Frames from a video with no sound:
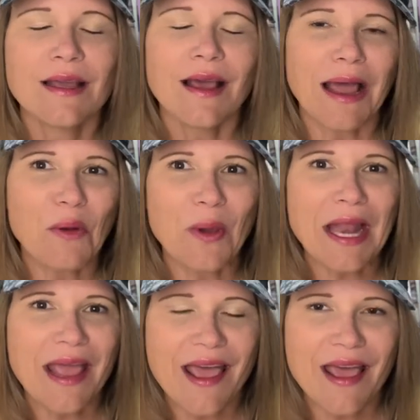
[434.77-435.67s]
I went
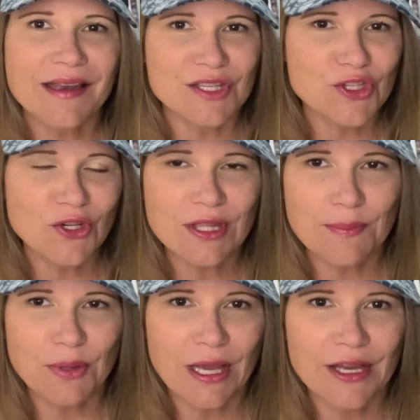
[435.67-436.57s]
ahead and took the
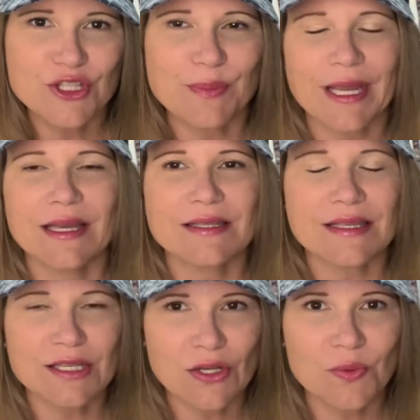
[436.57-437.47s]
plunge because the
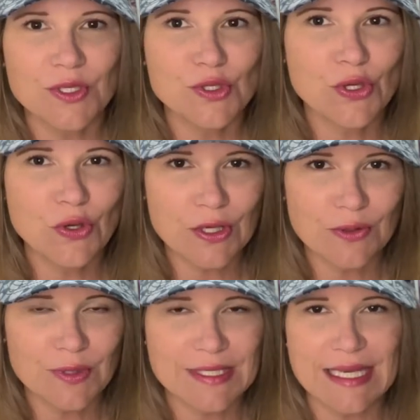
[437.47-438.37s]
deal was too good
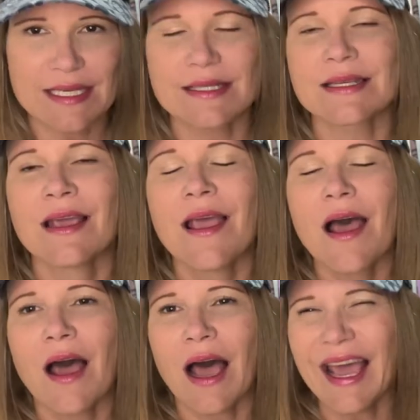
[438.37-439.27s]
to resist.
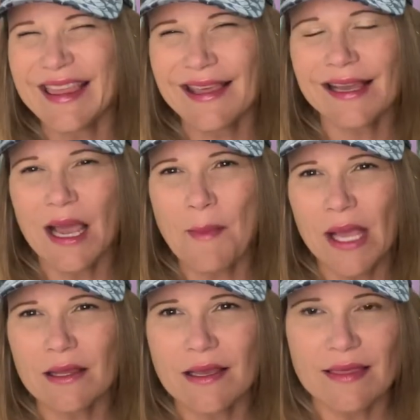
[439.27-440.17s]
I think I
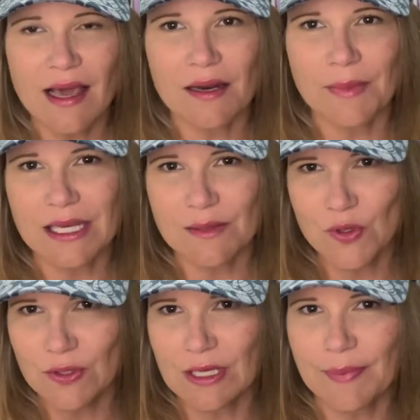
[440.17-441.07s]
might link that on my
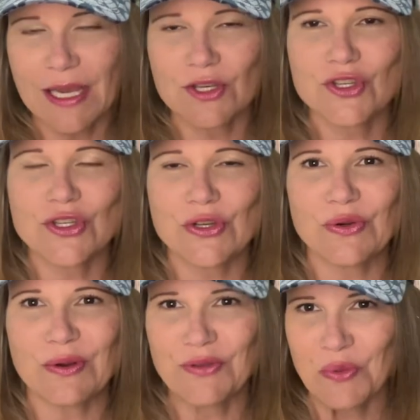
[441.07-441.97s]
community page
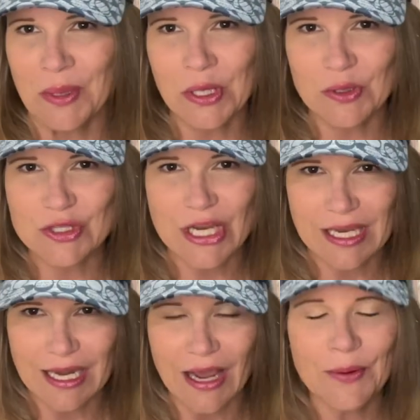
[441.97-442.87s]
too, if you wanna go check
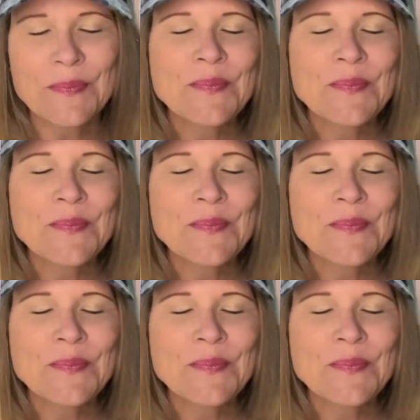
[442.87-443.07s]
it out,